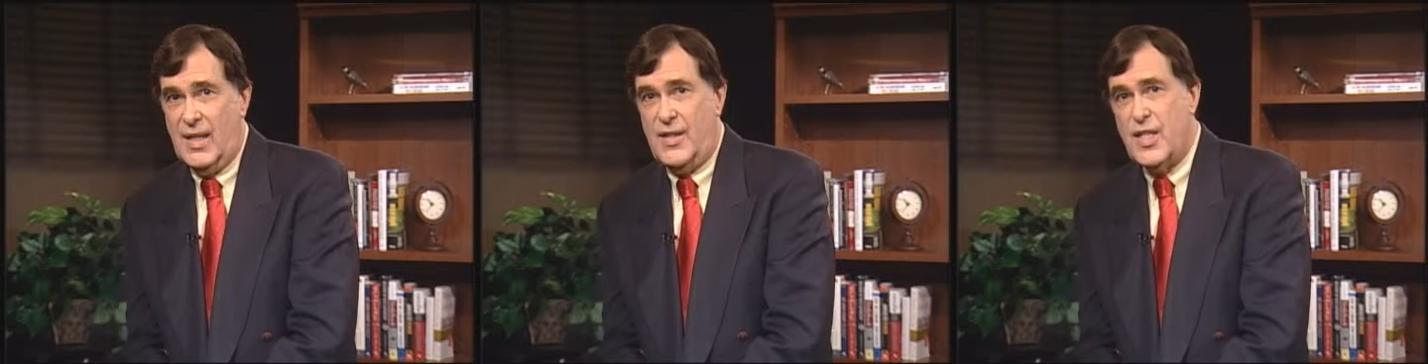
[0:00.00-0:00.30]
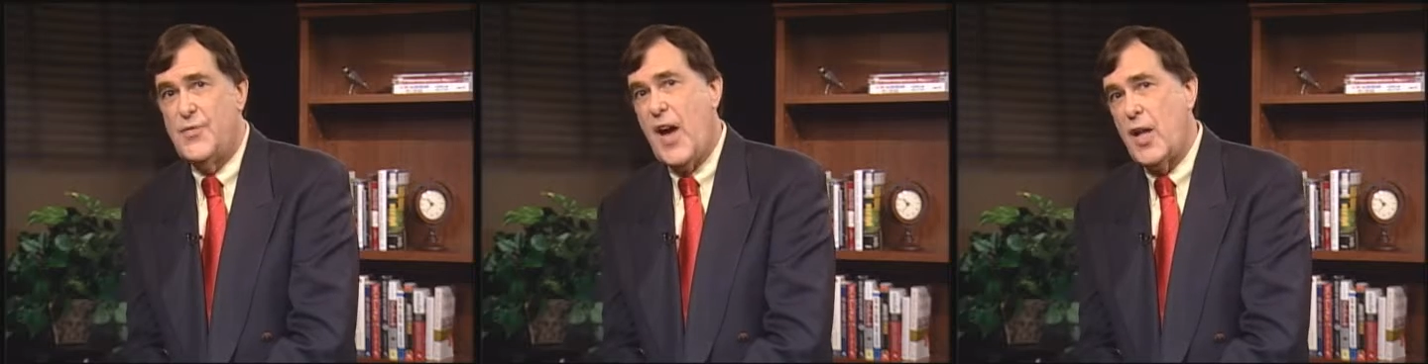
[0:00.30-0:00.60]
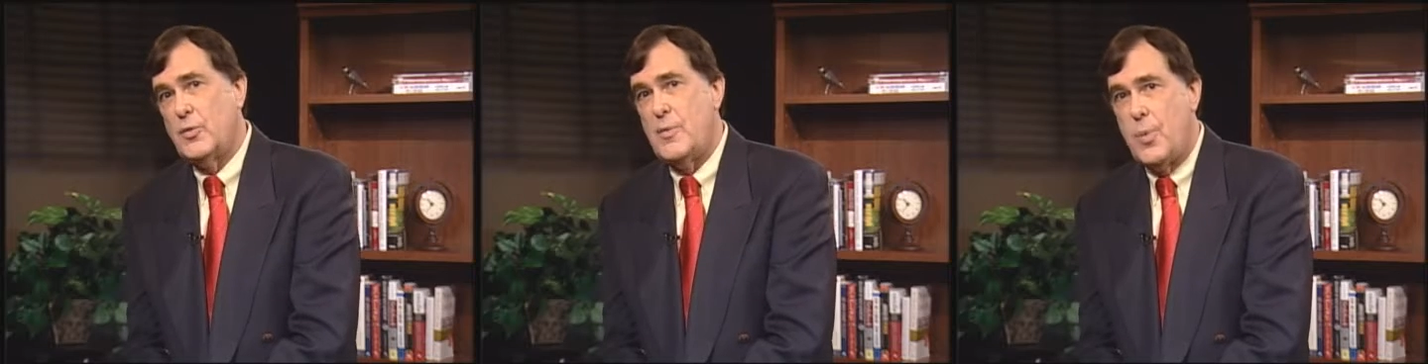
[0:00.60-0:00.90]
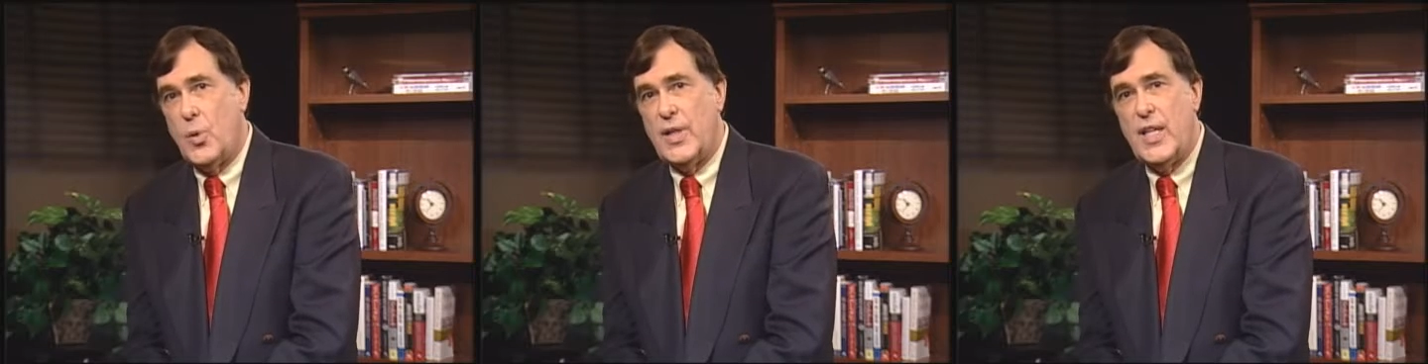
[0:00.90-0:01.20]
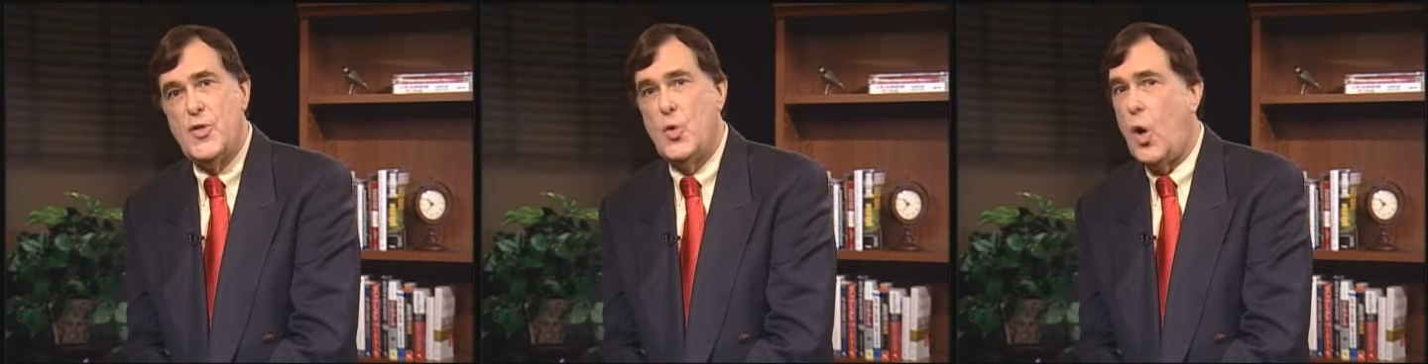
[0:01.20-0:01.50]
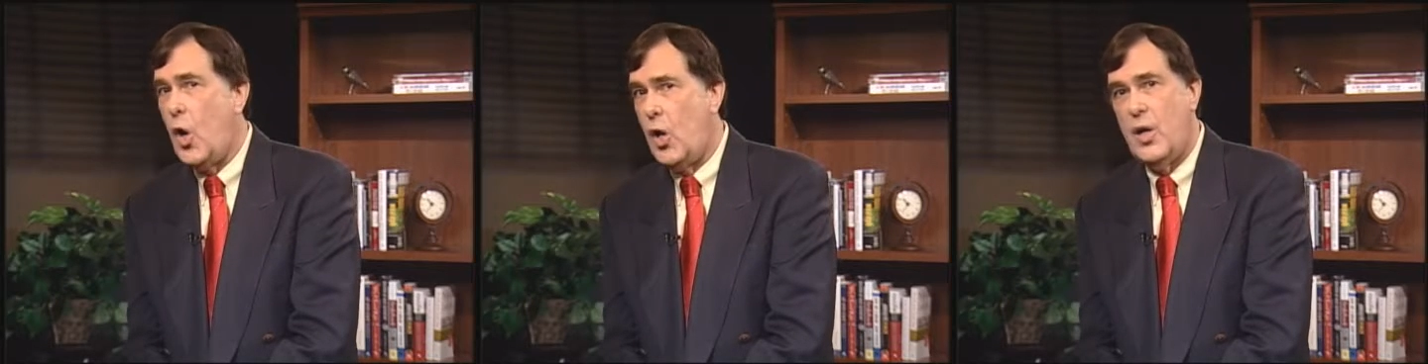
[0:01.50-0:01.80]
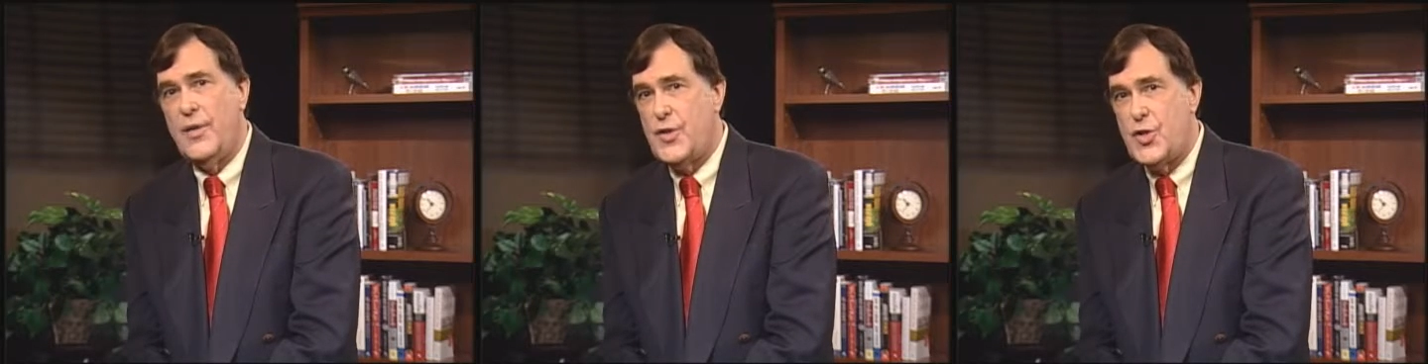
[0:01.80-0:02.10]
This vital report gives you
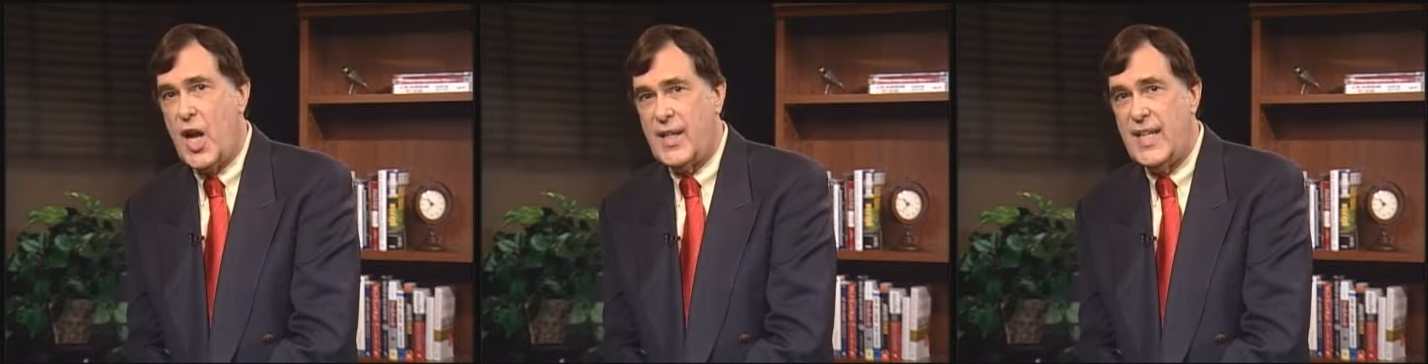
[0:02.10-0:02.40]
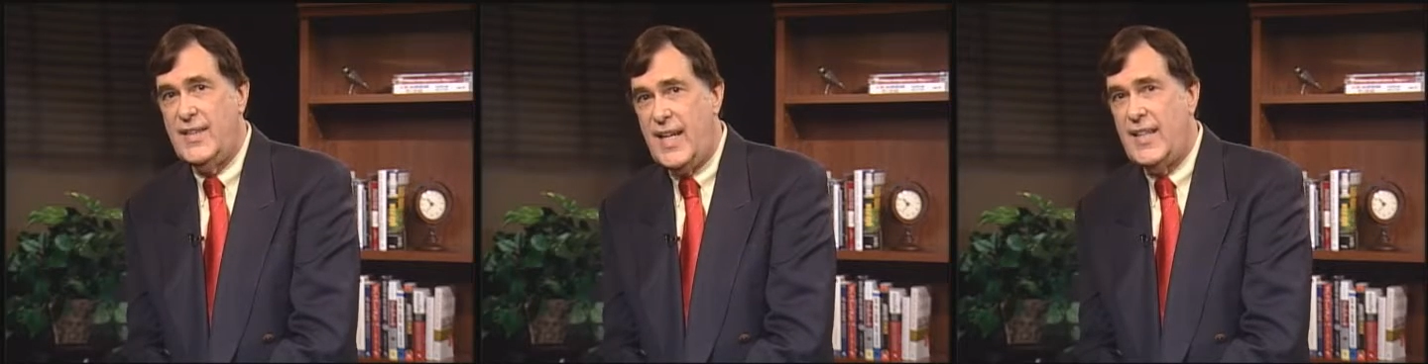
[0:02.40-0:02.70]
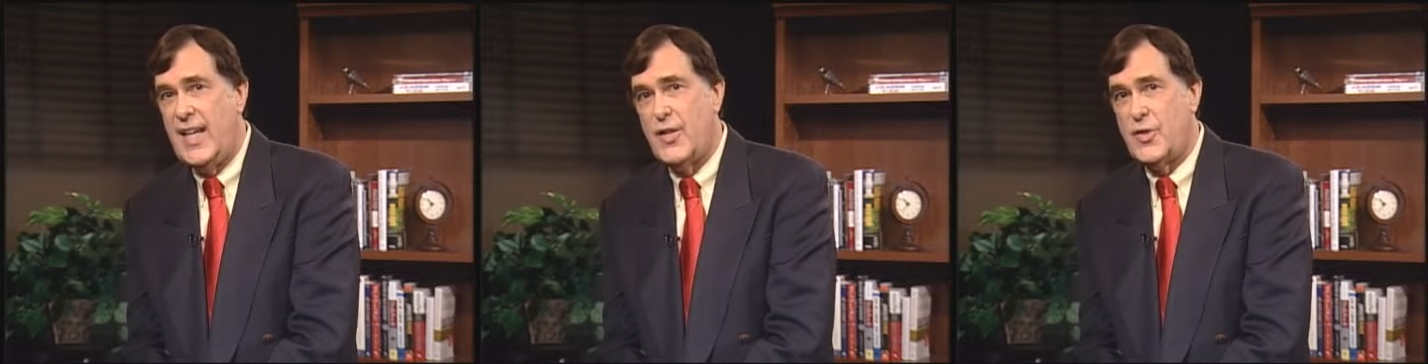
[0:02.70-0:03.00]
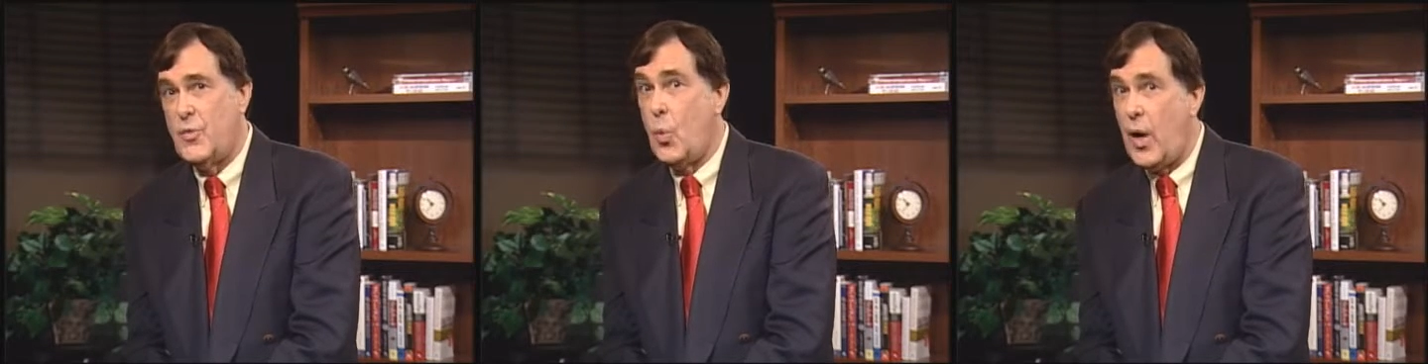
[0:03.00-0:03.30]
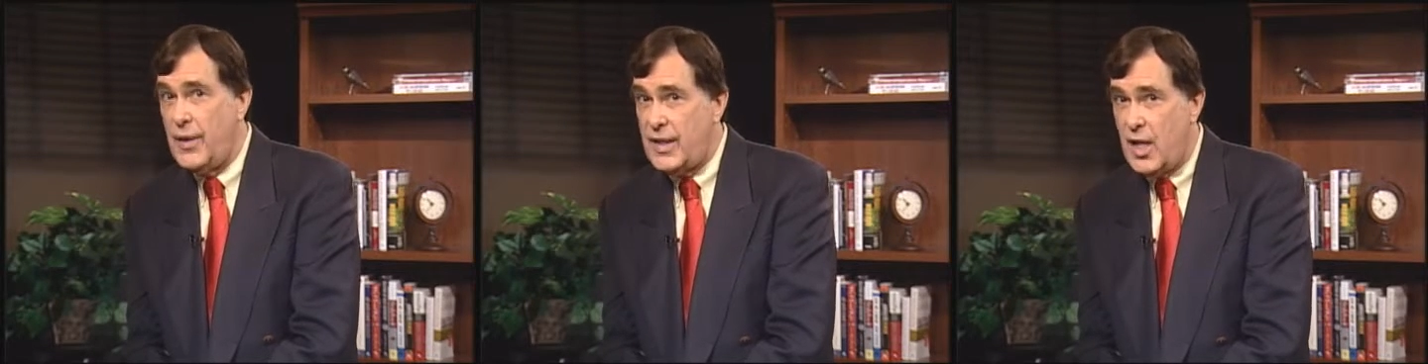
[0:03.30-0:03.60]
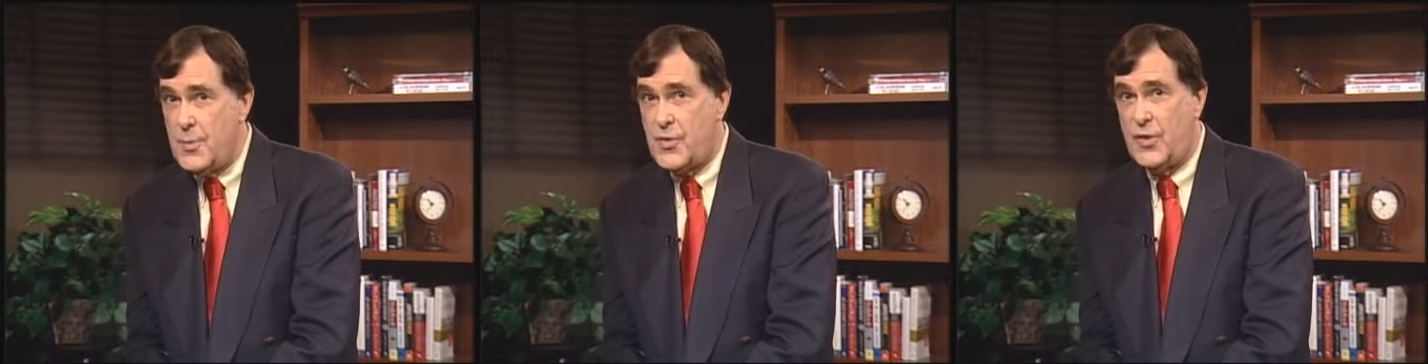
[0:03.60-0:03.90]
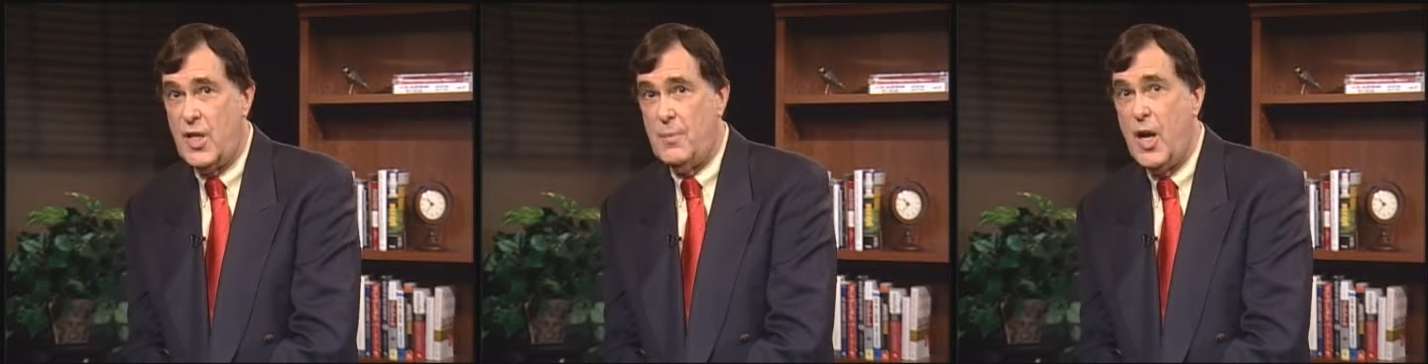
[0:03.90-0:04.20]
all the shocking details of where it comes
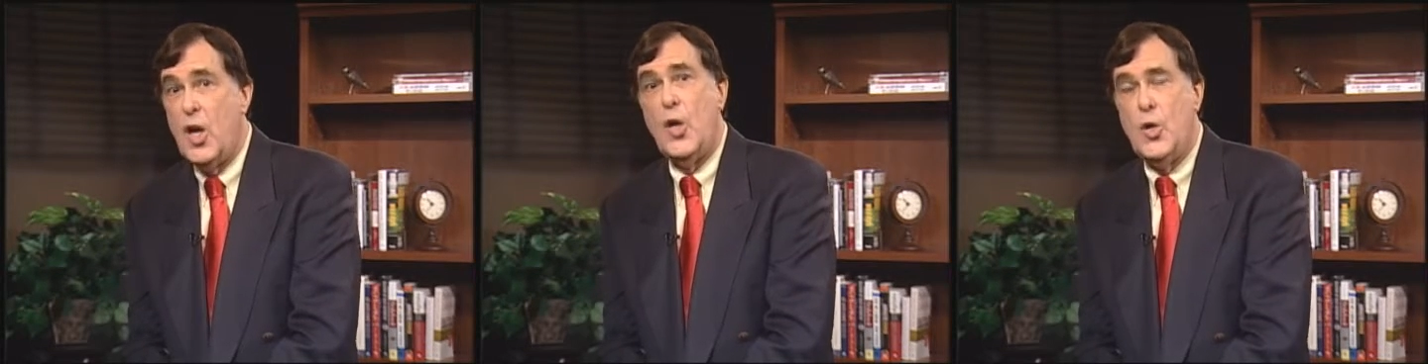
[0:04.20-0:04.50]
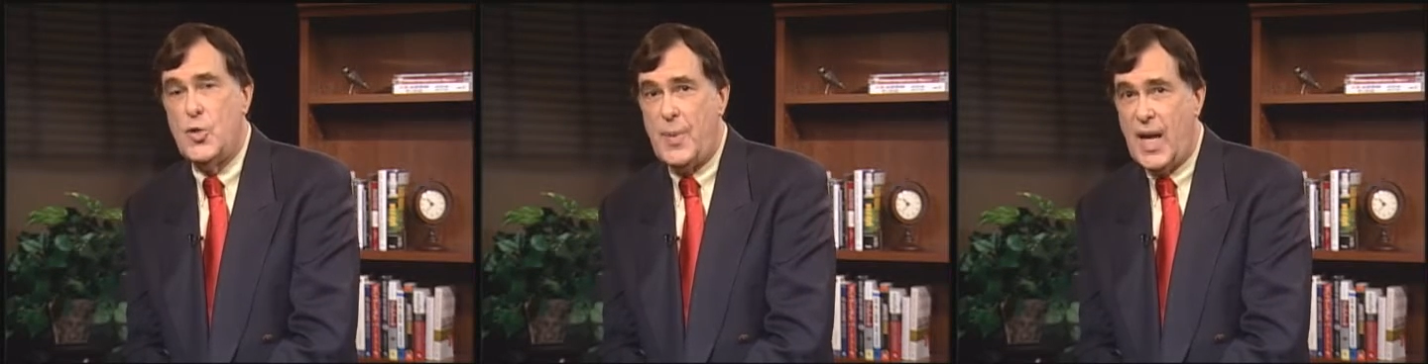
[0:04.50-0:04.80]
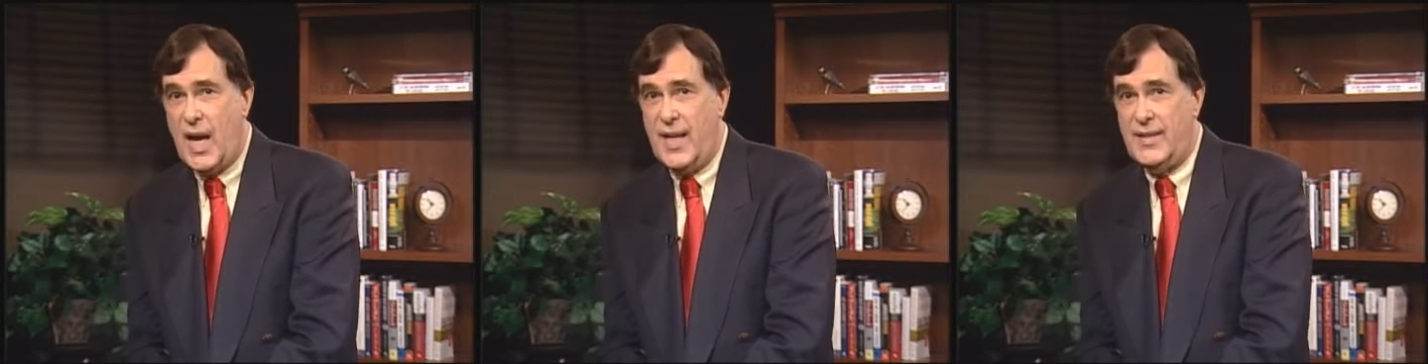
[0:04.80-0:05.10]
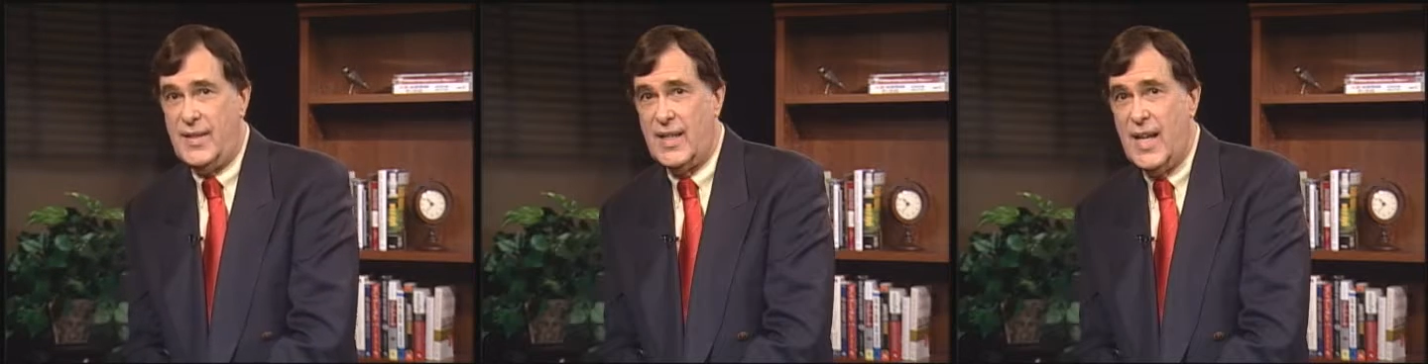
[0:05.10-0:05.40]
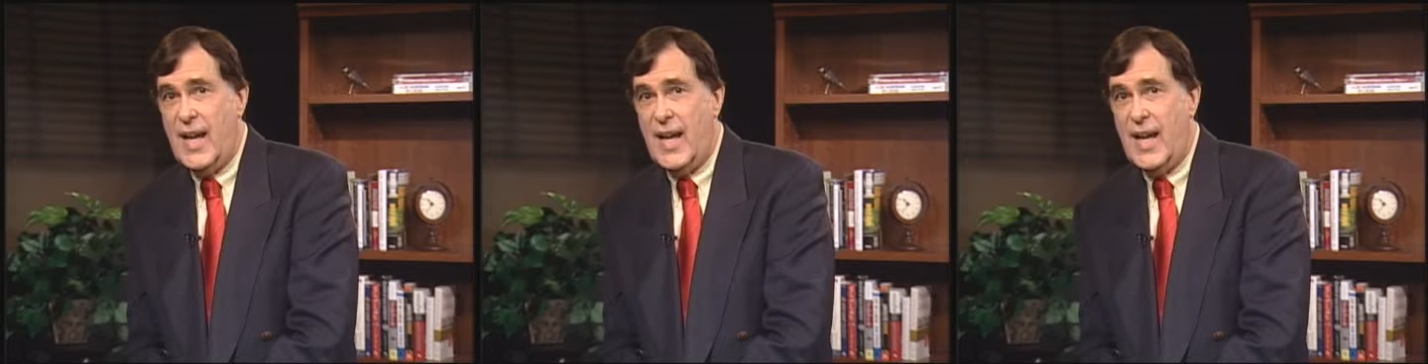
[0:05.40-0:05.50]
from, who's behind it,